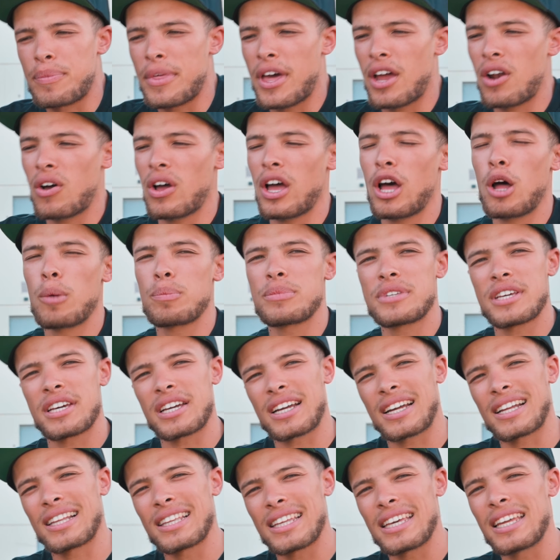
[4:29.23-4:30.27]
that'll help to
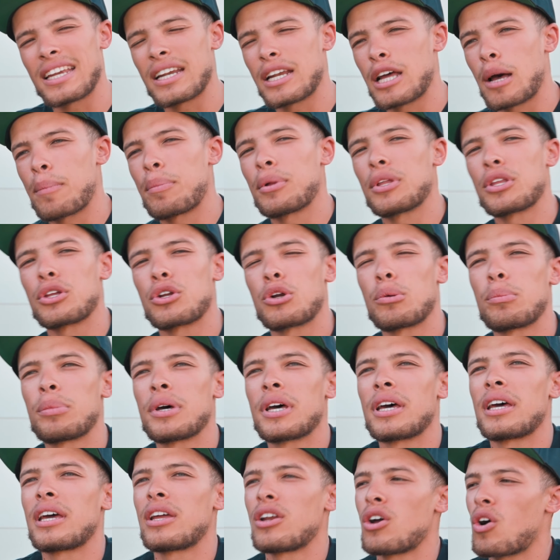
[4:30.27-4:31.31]
clean it up a little
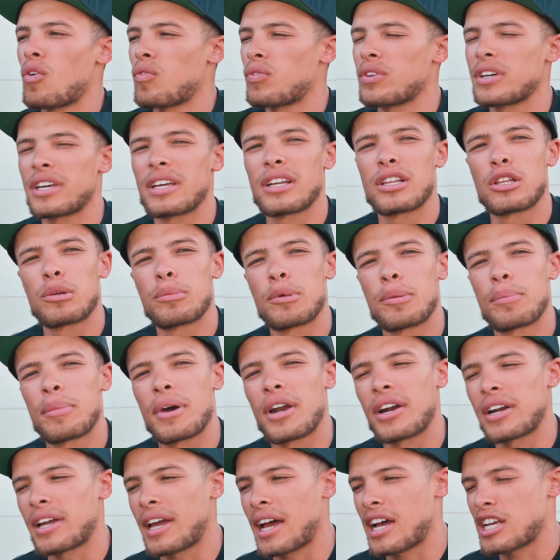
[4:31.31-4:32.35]
bit and hopefully get a little bit
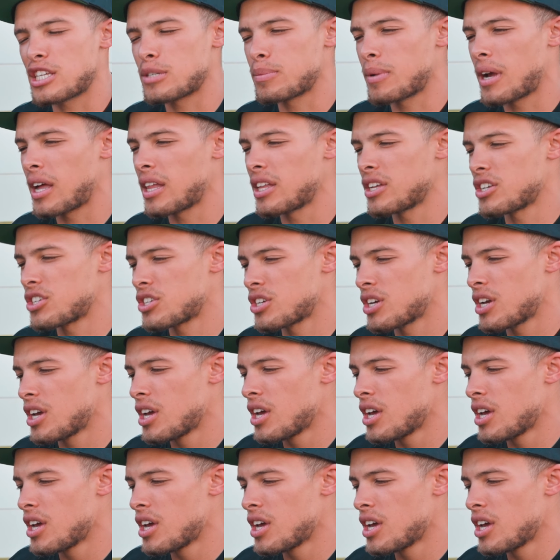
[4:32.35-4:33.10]
better gas mileage.